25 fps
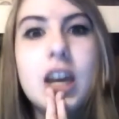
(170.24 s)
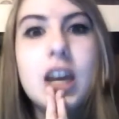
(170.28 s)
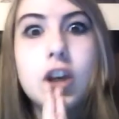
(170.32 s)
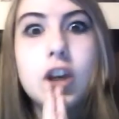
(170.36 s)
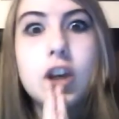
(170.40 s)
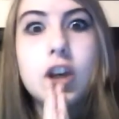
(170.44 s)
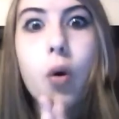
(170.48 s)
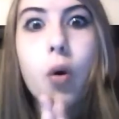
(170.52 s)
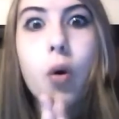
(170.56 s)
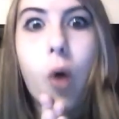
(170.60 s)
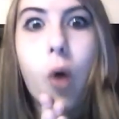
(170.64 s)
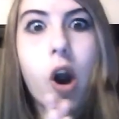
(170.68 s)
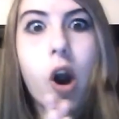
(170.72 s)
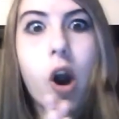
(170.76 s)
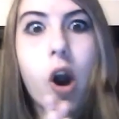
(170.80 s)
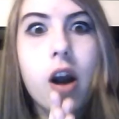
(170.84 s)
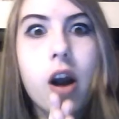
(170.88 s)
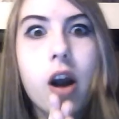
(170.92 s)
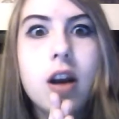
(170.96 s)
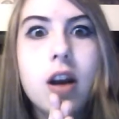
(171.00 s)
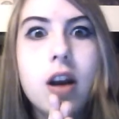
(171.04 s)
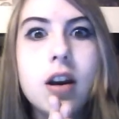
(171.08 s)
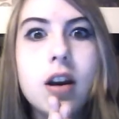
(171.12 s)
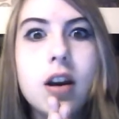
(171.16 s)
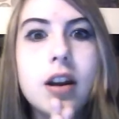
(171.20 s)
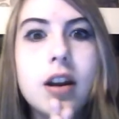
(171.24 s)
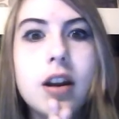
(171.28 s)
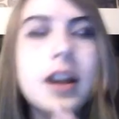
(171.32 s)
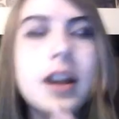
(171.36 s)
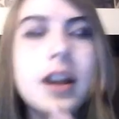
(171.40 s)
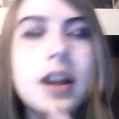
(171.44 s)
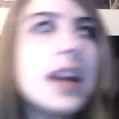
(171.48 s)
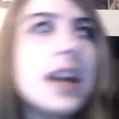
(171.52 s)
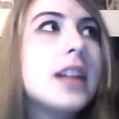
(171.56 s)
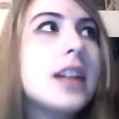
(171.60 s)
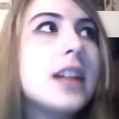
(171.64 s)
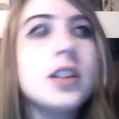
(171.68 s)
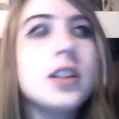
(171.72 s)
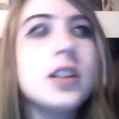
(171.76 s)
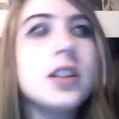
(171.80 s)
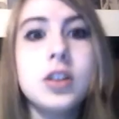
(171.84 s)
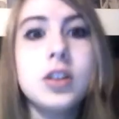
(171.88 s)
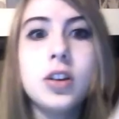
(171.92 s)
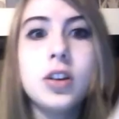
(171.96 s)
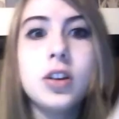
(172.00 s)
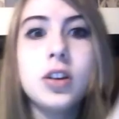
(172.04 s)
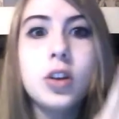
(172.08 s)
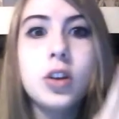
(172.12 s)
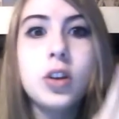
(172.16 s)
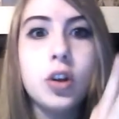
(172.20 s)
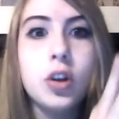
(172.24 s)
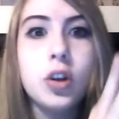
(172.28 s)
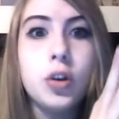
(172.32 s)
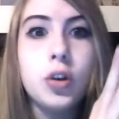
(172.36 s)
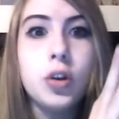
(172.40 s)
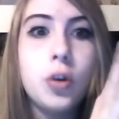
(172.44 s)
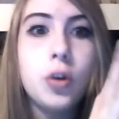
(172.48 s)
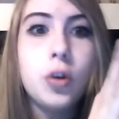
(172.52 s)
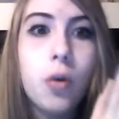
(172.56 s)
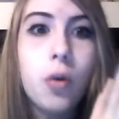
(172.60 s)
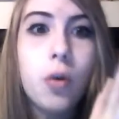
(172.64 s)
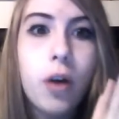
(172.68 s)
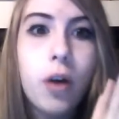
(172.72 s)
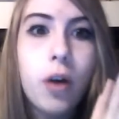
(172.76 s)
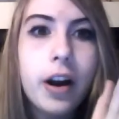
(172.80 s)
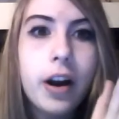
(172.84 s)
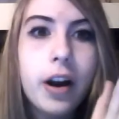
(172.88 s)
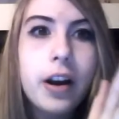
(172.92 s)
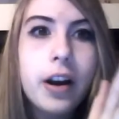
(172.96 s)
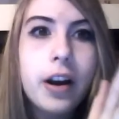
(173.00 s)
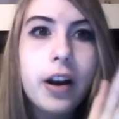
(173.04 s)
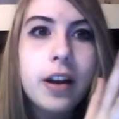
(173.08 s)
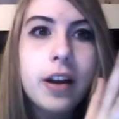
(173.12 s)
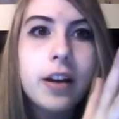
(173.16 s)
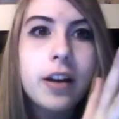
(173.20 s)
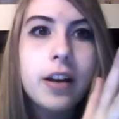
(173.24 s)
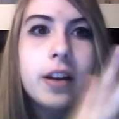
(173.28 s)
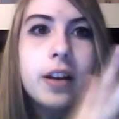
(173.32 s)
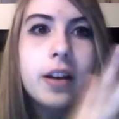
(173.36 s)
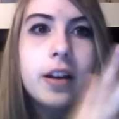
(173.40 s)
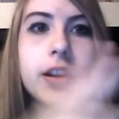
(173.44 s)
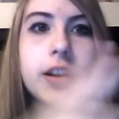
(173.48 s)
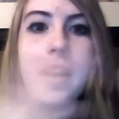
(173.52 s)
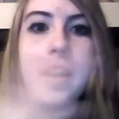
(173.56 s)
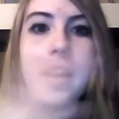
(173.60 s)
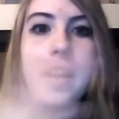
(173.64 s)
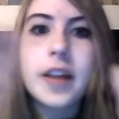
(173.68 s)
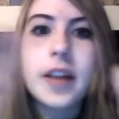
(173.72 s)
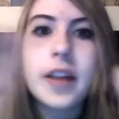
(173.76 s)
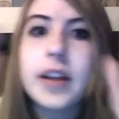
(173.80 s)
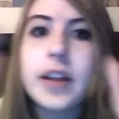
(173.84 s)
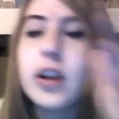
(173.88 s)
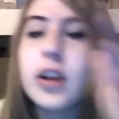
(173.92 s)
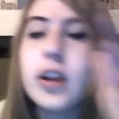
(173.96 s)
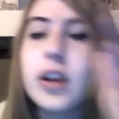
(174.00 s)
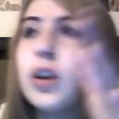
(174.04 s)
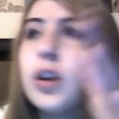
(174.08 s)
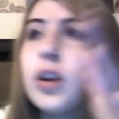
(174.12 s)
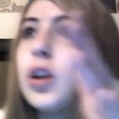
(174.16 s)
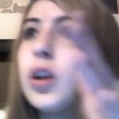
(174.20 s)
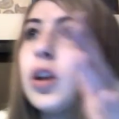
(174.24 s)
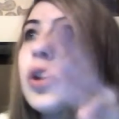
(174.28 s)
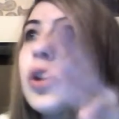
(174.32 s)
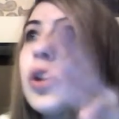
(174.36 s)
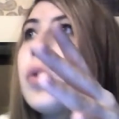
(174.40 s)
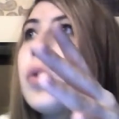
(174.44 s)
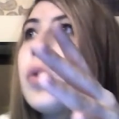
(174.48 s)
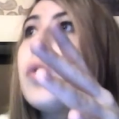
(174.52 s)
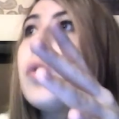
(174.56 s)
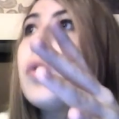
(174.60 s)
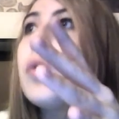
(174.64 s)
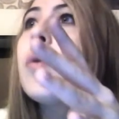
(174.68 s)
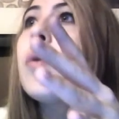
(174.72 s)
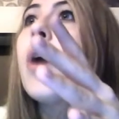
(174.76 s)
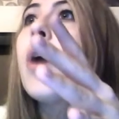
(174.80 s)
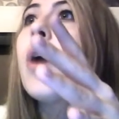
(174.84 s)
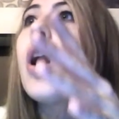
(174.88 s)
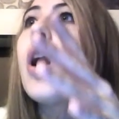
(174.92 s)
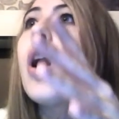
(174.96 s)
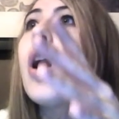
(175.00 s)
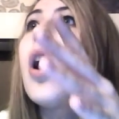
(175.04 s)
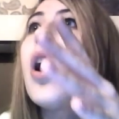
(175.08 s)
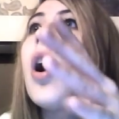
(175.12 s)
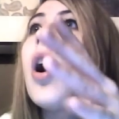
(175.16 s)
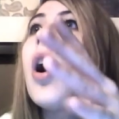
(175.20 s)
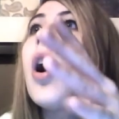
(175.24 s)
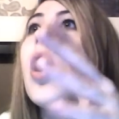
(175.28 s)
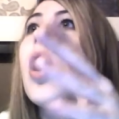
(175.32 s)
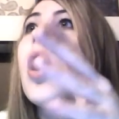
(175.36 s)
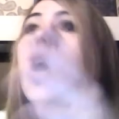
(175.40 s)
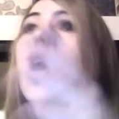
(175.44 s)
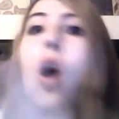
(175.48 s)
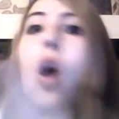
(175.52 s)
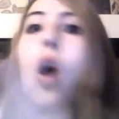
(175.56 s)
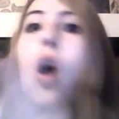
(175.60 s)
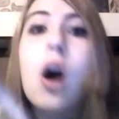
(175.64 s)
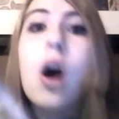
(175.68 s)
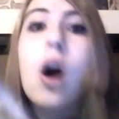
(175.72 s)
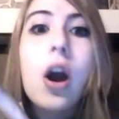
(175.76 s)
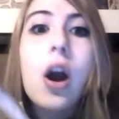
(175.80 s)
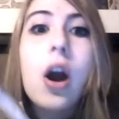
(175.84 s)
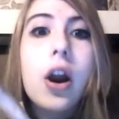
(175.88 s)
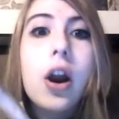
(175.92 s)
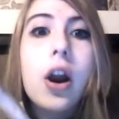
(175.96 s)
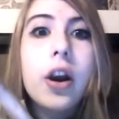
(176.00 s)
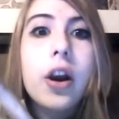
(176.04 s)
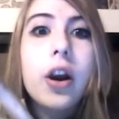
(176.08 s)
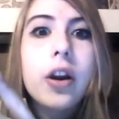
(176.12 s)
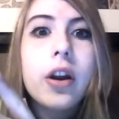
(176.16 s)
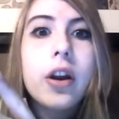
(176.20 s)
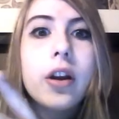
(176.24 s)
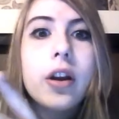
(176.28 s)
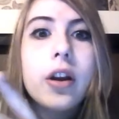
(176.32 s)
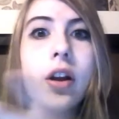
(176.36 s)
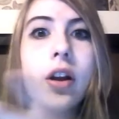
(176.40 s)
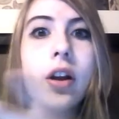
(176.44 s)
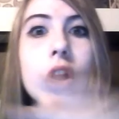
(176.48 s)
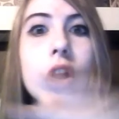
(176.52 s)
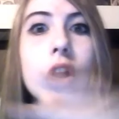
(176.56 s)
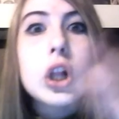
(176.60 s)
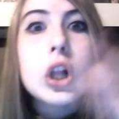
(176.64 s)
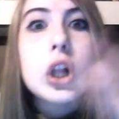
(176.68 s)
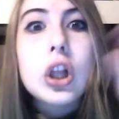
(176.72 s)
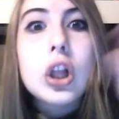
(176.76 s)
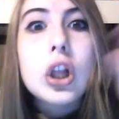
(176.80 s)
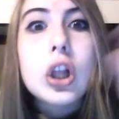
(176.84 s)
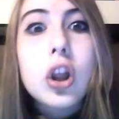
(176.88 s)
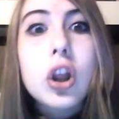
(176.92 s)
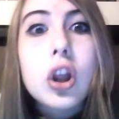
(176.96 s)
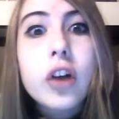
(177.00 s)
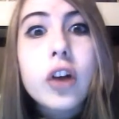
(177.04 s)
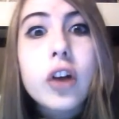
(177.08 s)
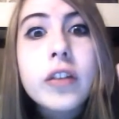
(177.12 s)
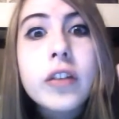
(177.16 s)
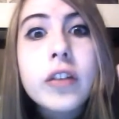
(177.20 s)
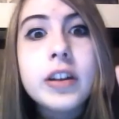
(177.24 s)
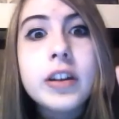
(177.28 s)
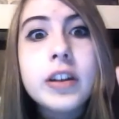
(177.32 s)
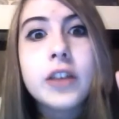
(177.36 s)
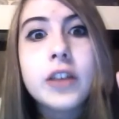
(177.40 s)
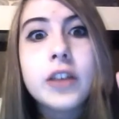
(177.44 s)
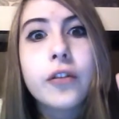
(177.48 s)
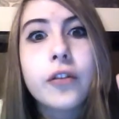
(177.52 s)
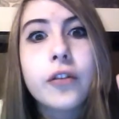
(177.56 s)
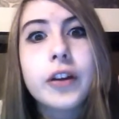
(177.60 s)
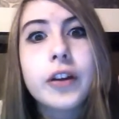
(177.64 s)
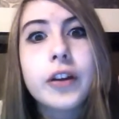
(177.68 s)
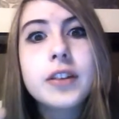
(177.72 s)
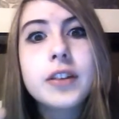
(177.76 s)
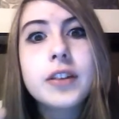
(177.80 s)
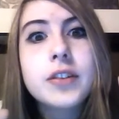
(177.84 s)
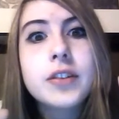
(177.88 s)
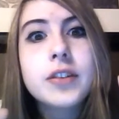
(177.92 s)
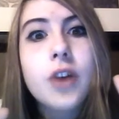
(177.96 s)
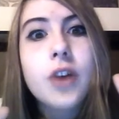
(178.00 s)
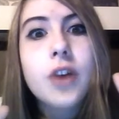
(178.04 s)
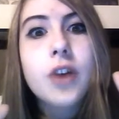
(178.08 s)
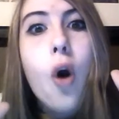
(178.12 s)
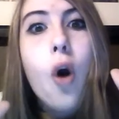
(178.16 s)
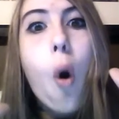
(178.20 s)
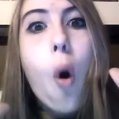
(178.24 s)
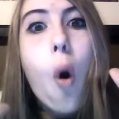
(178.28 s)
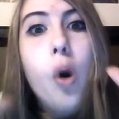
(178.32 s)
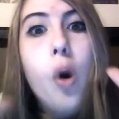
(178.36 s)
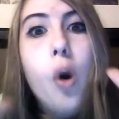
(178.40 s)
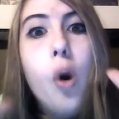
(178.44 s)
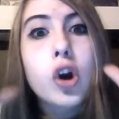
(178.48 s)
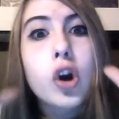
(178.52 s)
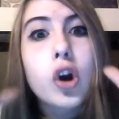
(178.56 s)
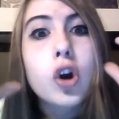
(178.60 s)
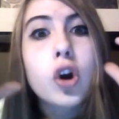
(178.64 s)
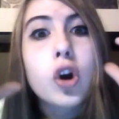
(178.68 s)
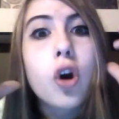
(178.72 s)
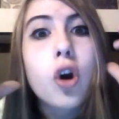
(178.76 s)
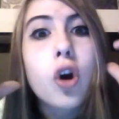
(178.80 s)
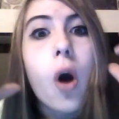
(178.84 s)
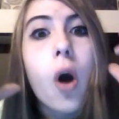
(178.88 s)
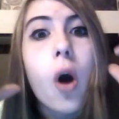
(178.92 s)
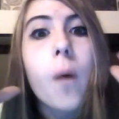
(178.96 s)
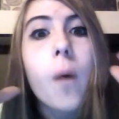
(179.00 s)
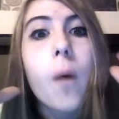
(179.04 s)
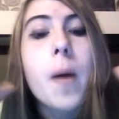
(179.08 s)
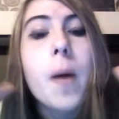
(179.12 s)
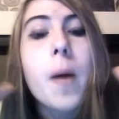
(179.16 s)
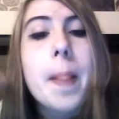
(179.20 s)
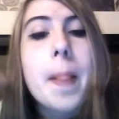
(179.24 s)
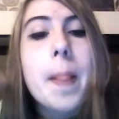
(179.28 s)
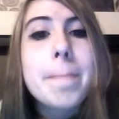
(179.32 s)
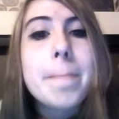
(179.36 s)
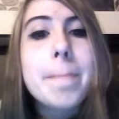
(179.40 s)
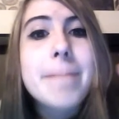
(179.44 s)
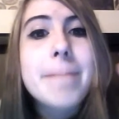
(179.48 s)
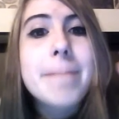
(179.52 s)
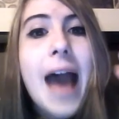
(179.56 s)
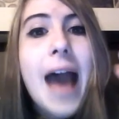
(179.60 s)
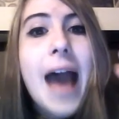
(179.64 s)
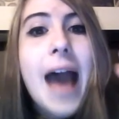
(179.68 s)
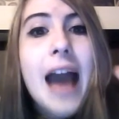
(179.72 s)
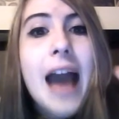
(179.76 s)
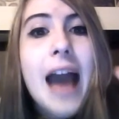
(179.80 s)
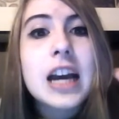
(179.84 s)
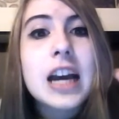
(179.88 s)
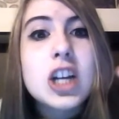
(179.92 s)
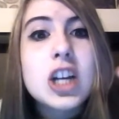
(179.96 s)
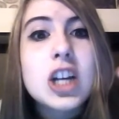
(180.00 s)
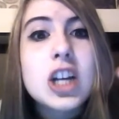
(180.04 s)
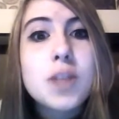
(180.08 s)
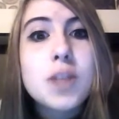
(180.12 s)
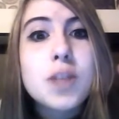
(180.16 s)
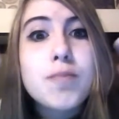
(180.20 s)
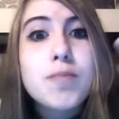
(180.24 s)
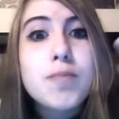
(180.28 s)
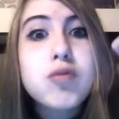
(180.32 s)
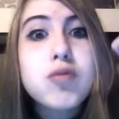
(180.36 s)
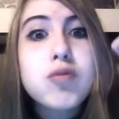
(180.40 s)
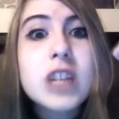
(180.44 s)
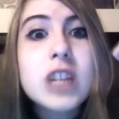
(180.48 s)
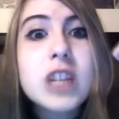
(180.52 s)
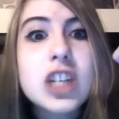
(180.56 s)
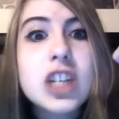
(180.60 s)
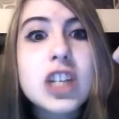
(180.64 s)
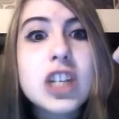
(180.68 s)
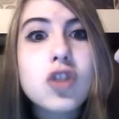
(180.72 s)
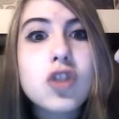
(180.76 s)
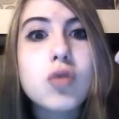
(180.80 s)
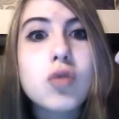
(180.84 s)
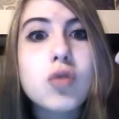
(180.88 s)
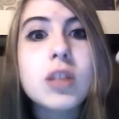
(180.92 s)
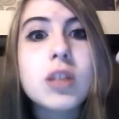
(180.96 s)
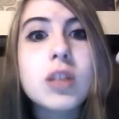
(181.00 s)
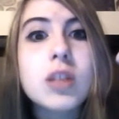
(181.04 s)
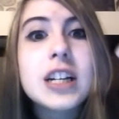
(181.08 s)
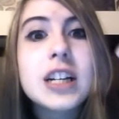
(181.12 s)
Your, it's your, and then you are. Learn the difference or go back preschool